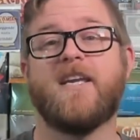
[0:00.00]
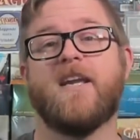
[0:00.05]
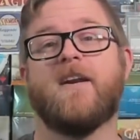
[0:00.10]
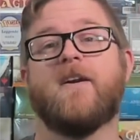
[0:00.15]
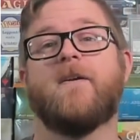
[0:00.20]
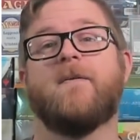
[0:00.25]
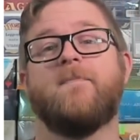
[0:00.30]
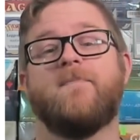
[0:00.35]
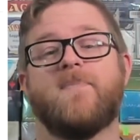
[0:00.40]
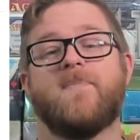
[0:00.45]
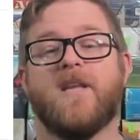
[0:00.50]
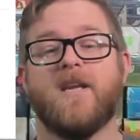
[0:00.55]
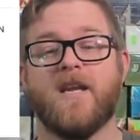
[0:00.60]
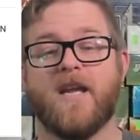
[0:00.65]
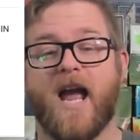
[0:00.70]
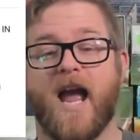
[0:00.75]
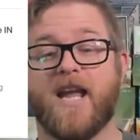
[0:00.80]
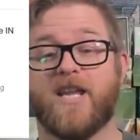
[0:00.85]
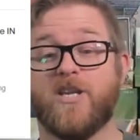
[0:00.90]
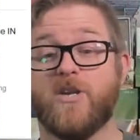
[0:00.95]
here
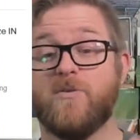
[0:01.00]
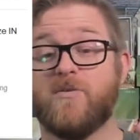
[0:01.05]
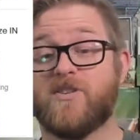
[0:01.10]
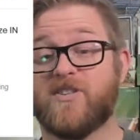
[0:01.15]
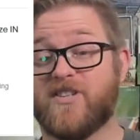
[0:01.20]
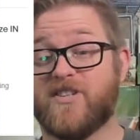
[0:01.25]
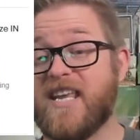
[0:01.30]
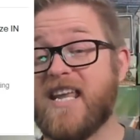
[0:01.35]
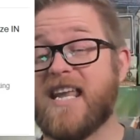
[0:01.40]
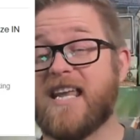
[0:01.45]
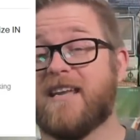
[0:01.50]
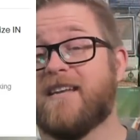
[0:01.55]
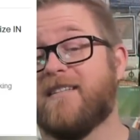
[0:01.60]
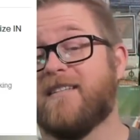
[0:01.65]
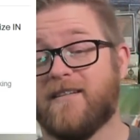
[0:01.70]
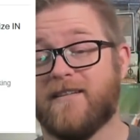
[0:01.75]
and you see